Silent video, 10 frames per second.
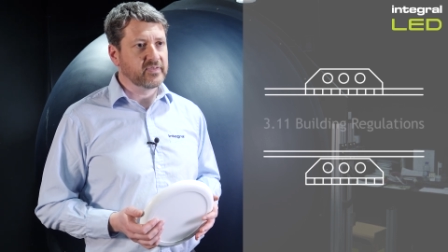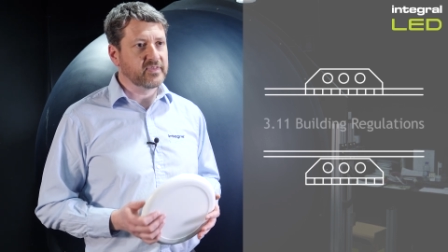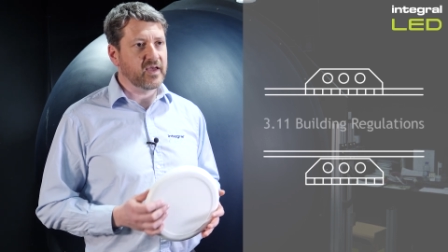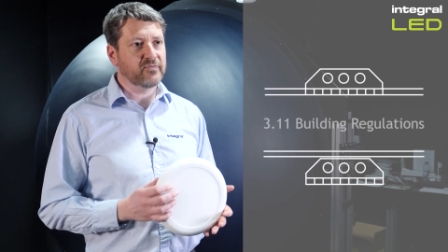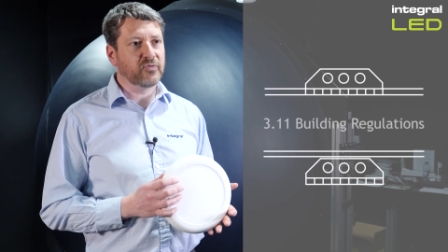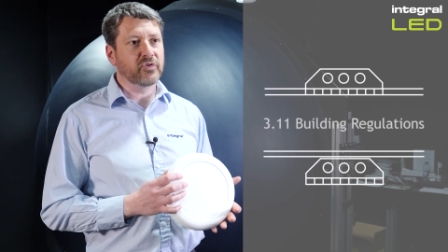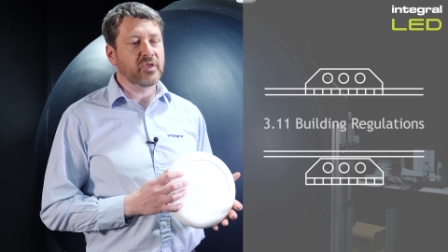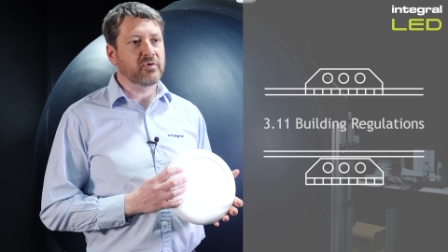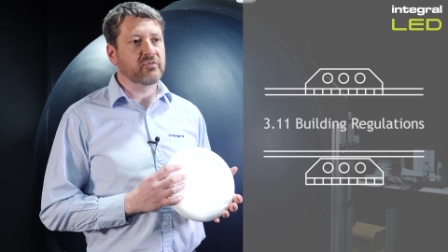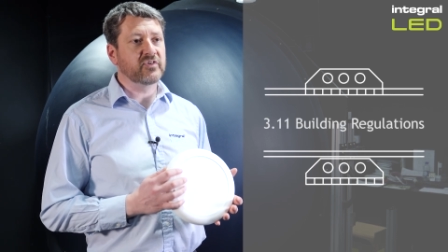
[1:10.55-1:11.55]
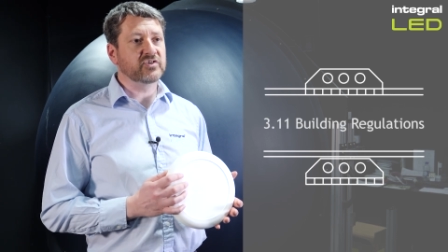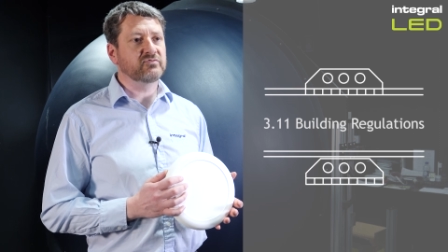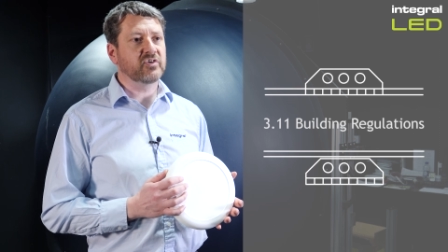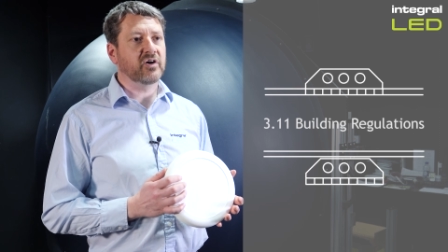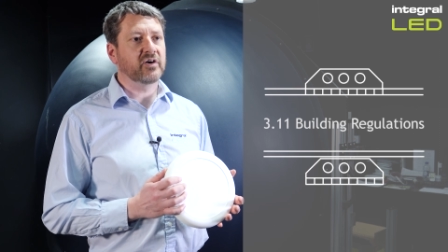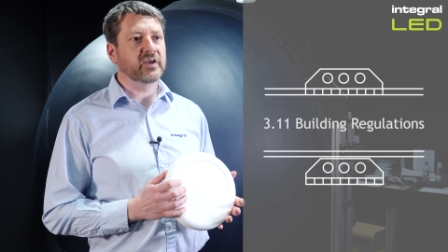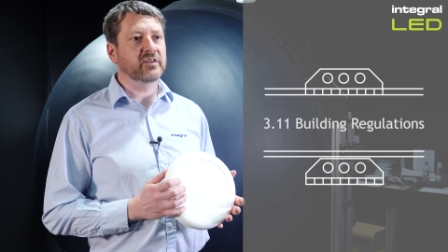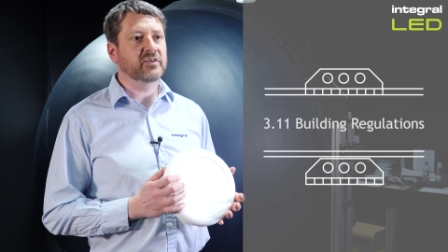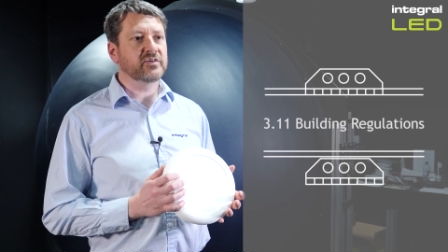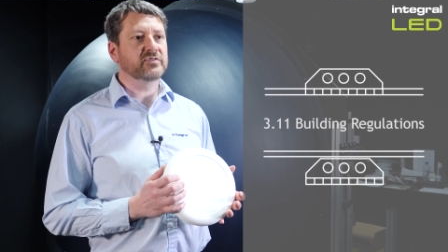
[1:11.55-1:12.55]
Therefore, the provision regarding
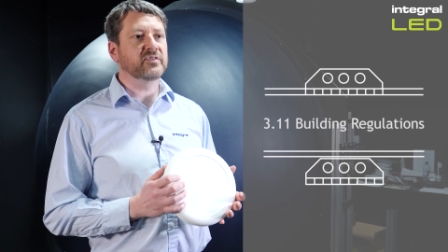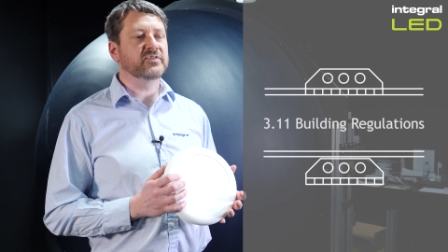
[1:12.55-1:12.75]
the use of